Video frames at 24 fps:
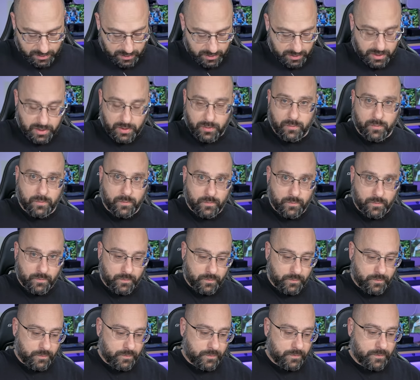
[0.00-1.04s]
no.
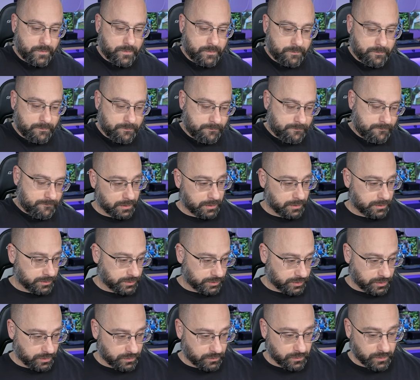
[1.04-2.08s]

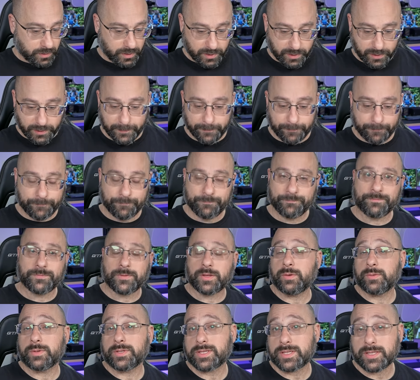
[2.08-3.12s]
So
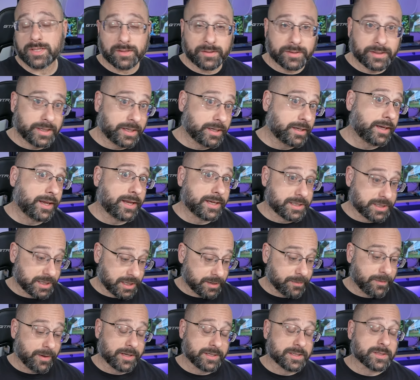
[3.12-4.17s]
you would still need an
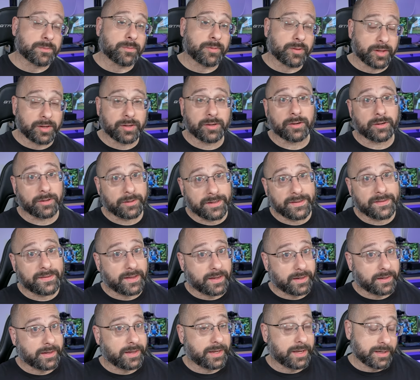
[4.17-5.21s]
HDMI splitter in
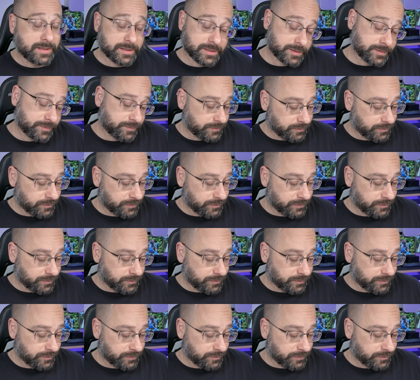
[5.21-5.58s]
that case.